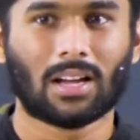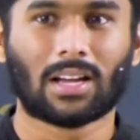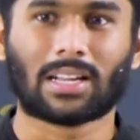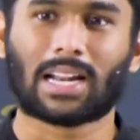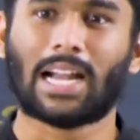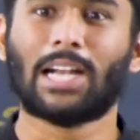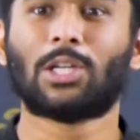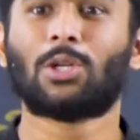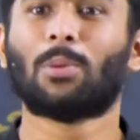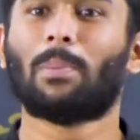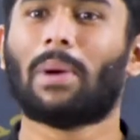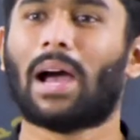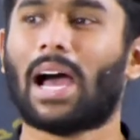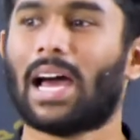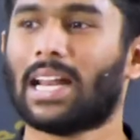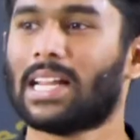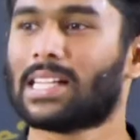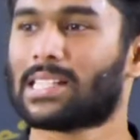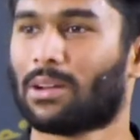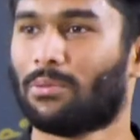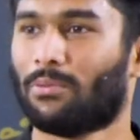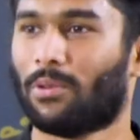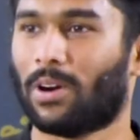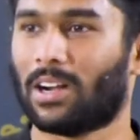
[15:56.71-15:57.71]
Right to marry
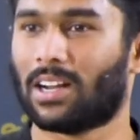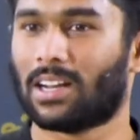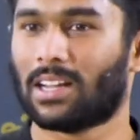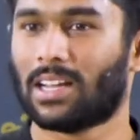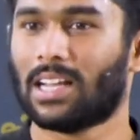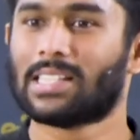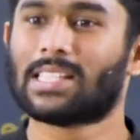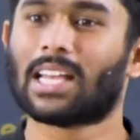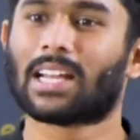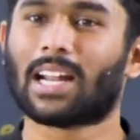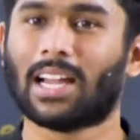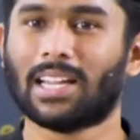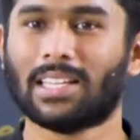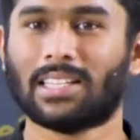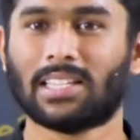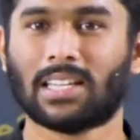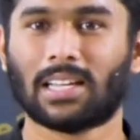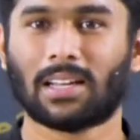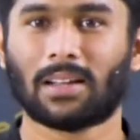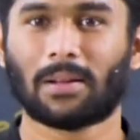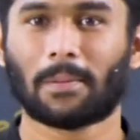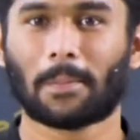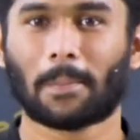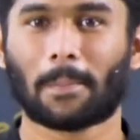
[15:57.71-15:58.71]
someone is a right
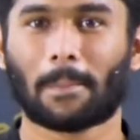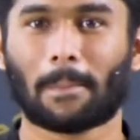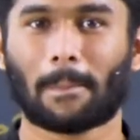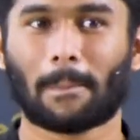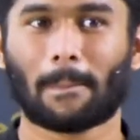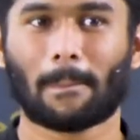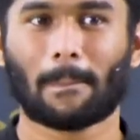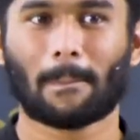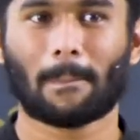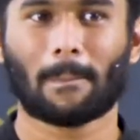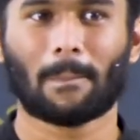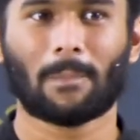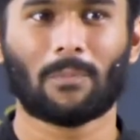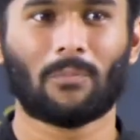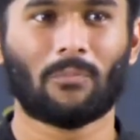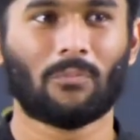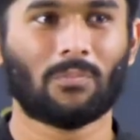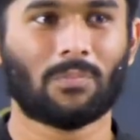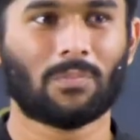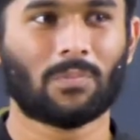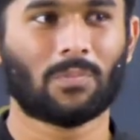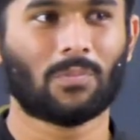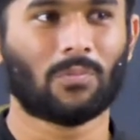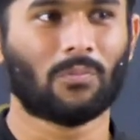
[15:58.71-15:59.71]

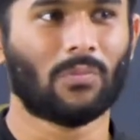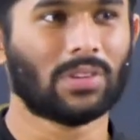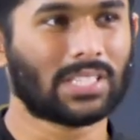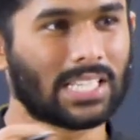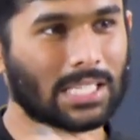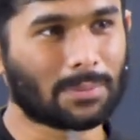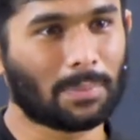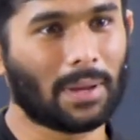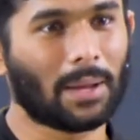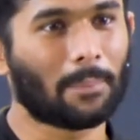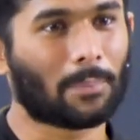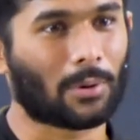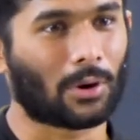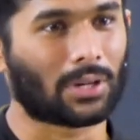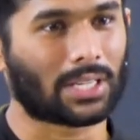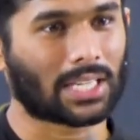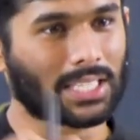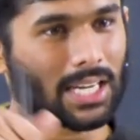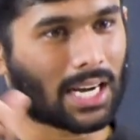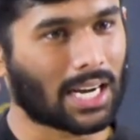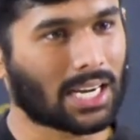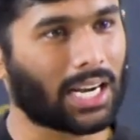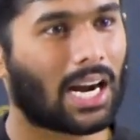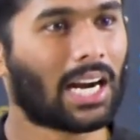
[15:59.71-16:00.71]
which is being
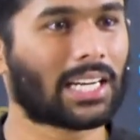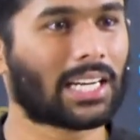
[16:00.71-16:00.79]
protected under